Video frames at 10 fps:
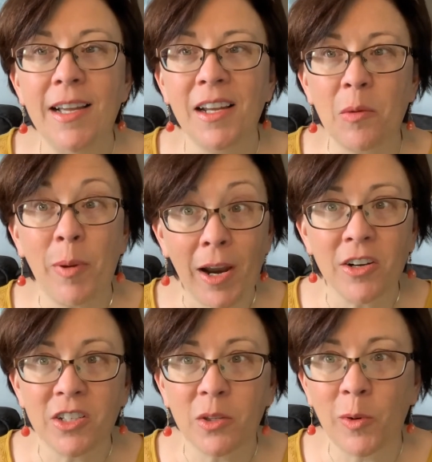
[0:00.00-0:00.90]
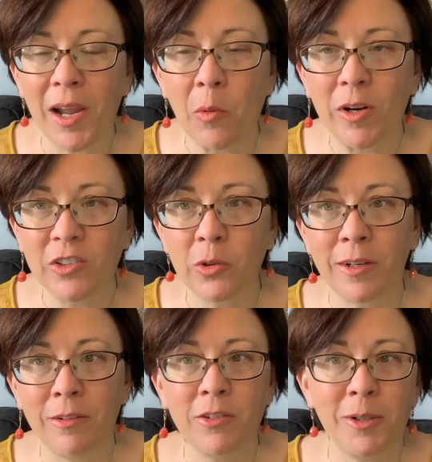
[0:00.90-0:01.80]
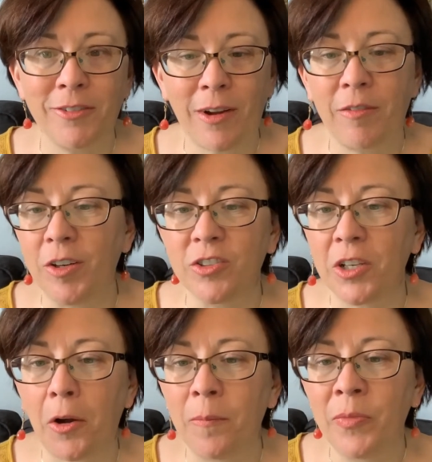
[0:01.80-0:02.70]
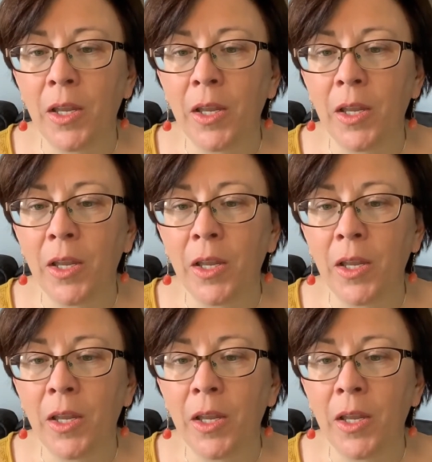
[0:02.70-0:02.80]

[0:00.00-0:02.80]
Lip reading: compared to the way it was 25 years ago.